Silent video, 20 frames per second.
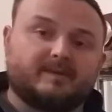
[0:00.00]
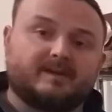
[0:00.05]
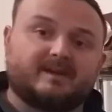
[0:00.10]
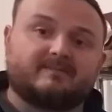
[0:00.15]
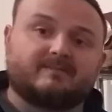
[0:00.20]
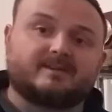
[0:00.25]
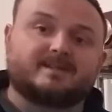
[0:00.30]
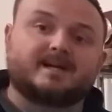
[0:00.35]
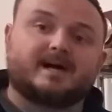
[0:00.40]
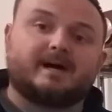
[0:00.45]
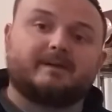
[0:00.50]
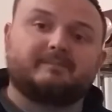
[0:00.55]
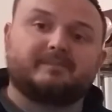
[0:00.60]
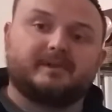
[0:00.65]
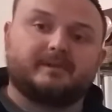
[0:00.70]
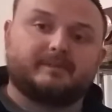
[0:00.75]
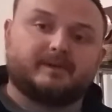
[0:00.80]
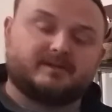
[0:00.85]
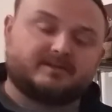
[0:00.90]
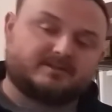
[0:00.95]
They have a time
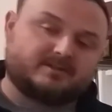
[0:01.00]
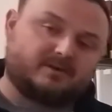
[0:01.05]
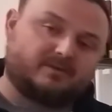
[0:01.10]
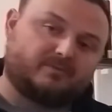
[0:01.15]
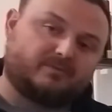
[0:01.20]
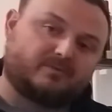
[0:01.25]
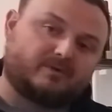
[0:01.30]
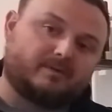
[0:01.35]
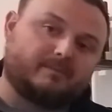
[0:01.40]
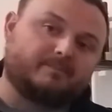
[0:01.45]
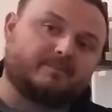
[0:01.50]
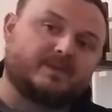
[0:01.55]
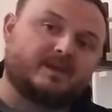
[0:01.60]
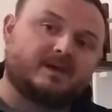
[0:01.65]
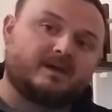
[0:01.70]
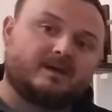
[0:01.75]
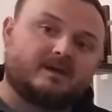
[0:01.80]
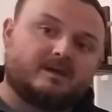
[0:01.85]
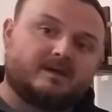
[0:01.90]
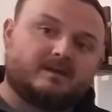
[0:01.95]
limit. So from
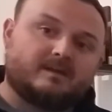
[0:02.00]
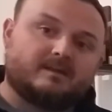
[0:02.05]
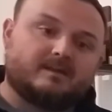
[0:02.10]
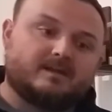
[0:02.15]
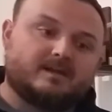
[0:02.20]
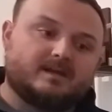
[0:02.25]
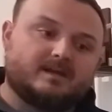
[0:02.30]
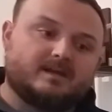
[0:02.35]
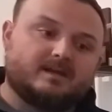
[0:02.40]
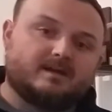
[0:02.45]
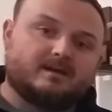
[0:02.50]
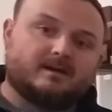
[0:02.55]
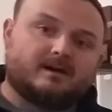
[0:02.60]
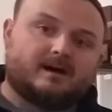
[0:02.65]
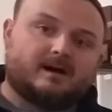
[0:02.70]
the